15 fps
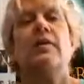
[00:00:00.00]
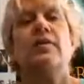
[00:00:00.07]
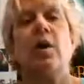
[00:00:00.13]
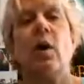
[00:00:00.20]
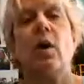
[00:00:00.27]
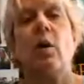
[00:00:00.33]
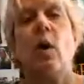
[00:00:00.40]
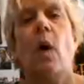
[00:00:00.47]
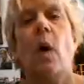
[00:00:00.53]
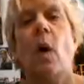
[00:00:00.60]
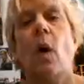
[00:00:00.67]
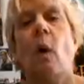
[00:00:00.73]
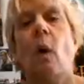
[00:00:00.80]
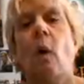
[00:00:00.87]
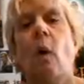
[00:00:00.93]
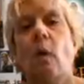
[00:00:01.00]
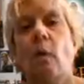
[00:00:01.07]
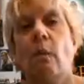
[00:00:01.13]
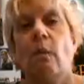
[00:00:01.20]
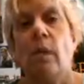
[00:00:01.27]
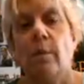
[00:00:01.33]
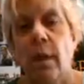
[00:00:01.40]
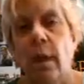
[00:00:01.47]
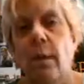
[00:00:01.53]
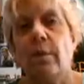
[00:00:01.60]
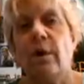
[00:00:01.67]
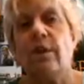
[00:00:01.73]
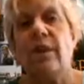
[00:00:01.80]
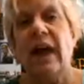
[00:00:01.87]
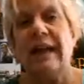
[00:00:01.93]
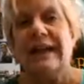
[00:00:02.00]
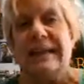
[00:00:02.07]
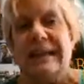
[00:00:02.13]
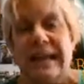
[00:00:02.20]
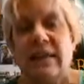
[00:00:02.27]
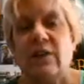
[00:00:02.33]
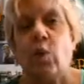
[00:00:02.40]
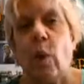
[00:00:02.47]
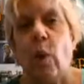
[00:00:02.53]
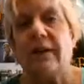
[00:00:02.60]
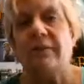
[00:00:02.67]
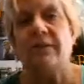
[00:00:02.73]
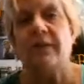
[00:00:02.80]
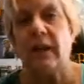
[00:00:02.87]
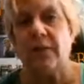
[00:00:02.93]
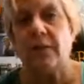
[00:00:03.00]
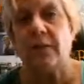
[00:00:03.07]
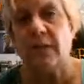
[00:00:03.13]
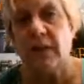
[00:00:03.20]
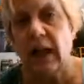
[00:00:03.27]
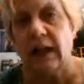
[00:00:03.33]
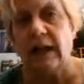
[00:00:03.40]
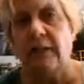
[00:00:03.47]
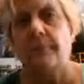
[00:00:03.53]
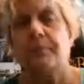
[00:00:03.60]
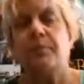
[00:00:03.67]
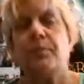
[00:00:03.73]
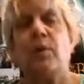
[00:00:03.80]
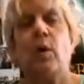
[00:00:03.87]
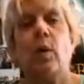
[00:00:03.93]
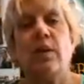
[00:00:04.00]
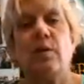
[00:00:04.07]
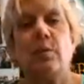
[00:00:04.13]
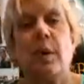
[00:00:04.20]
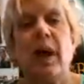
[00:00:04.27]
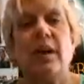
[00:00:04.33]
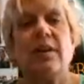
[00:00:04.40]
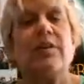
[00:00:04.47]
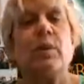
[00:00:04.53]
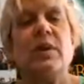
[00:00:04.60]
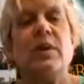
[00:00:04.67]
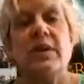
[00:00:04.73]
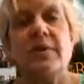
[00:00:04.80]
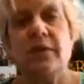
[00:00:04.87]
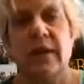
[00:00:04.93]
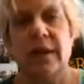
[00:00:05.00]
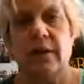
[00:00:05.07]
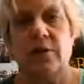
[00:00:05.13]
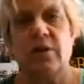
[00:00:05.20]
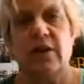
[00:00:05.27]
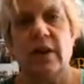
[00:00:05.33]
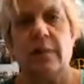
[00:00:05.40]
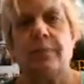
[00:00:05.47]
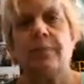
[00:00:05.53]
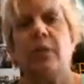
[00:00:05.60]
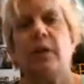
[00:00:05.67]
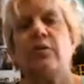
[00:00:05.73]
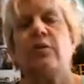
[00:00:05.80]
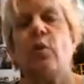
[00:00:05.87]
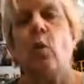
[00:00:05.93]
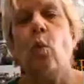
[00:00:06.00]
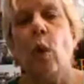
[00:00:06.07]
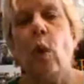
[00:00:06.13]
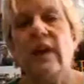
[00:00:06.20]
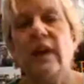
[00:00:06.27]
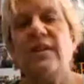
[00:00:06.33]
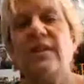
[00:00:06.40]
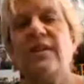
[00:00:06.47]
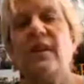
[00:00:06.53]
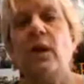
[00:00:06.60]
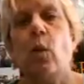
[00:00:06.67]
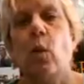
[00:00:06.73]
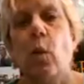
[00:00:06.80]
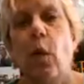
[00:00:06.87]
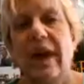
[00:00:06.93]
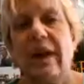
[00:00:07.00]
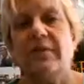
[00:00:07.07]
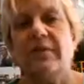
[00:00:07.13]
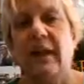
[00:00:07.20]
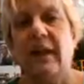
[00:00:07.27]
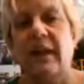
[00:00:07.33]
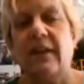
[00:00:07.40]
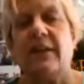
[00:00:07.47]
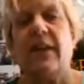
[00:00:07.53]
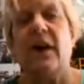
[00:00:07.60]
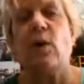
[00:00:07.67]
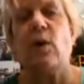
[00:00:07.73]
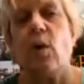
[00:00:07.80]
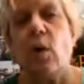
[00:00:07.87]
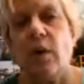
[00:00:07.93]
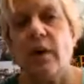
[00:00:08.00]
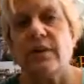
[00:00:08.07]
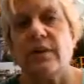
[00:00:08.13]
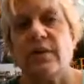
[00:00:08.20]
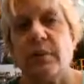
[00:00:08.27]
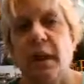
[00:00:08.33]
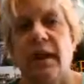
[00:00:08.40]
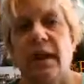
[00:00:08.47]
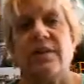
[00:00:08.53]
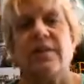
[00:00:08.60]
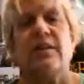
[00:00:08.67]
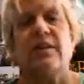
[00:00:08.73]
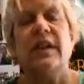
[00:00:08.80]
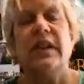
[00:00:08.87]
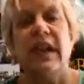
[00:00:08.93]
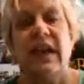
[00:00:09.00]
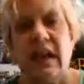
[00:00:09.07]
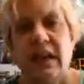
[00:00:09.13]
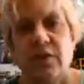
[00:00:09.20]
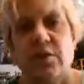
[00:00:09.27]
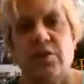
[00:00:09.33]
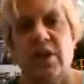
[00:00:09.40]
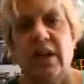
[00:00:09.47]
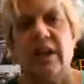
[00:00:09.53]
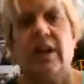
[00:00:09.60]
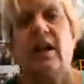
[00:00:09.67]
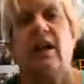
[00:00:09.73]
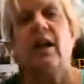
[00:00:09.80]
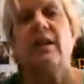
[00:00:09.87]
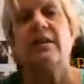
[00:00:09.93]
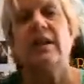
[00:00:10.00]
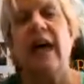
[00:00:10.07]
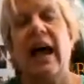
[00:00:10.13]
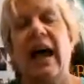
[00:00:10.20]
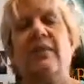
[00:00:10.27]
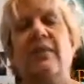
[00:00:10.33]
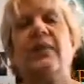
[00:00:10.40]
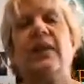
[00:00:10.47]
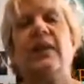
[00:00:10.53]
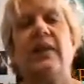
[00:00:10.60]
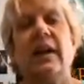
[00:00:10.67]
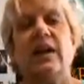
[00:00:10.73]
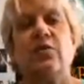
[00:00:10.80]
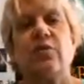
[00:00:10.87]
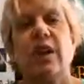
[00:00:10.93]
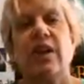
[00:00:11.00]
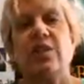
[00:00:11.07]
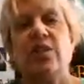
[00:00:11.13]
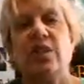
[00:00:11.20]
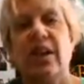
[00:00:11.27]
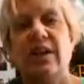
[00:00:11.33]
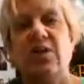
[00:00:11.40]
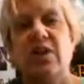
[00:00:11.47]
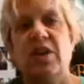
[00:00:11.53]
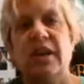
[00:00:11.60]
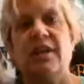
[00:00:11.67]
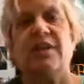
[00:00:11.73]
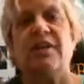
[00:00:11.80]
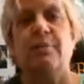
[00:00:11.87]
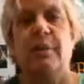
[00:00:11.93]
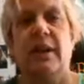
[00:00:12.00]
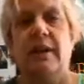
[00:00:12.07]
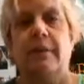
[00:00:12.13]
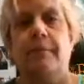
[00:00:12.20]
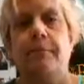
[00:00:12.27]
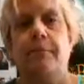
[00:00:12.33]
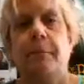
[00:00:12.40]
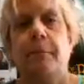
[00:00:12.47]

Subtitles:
So remember that each wavelength of light corresponds to a different energy. So what is the wavelength that corresponds to the energy to have the electron changing its spin?